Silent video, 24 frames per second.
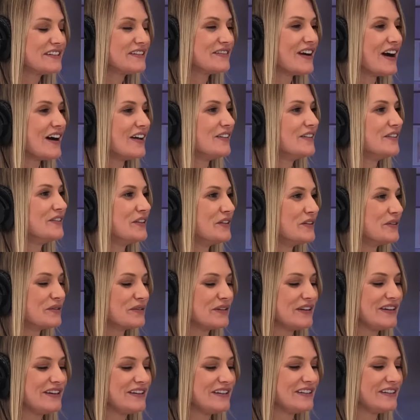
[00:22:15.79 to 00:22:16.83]
Al
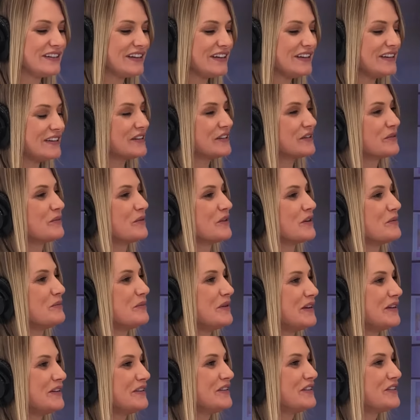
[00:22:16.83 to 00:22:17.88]
alone. He doesn't want to
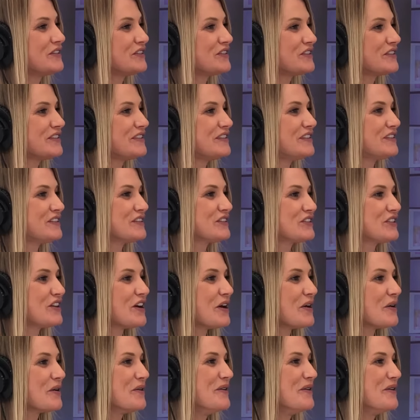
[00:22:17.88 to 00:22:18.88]
be in this show.